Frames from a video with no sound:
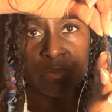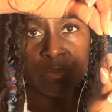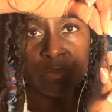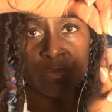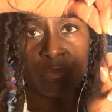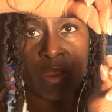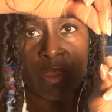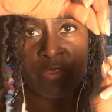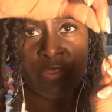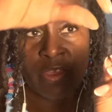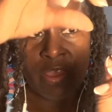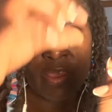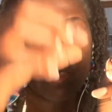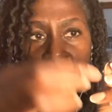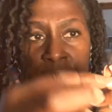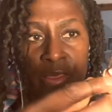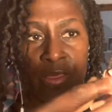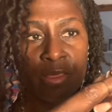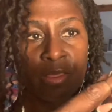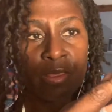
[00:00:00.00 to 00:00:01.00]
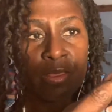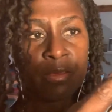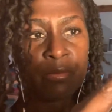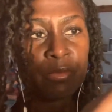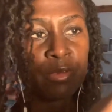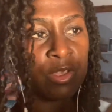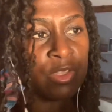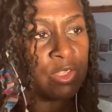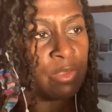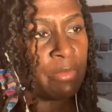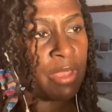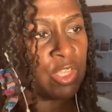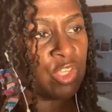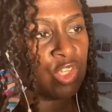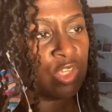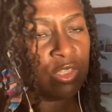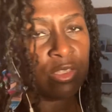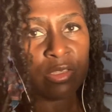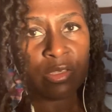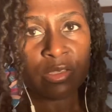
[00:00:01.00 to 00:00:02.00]
right there. Because
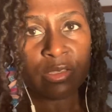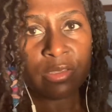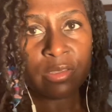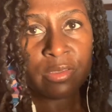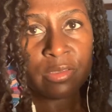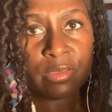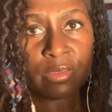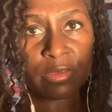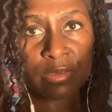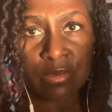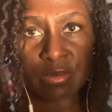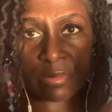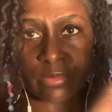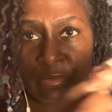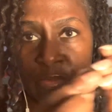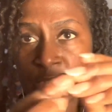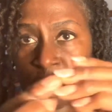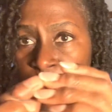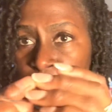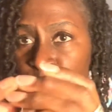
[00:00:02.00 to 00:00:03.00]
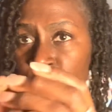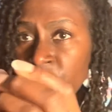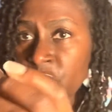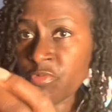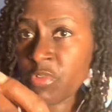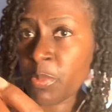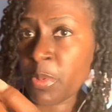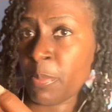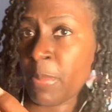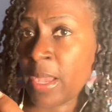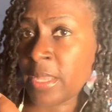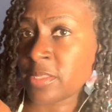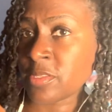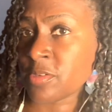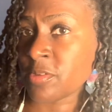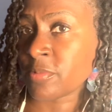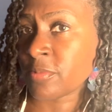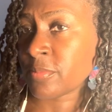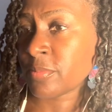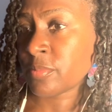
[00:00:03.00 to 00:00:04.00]
imagine when you put the rubber band
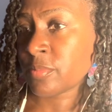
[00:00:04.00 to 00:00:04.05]
on.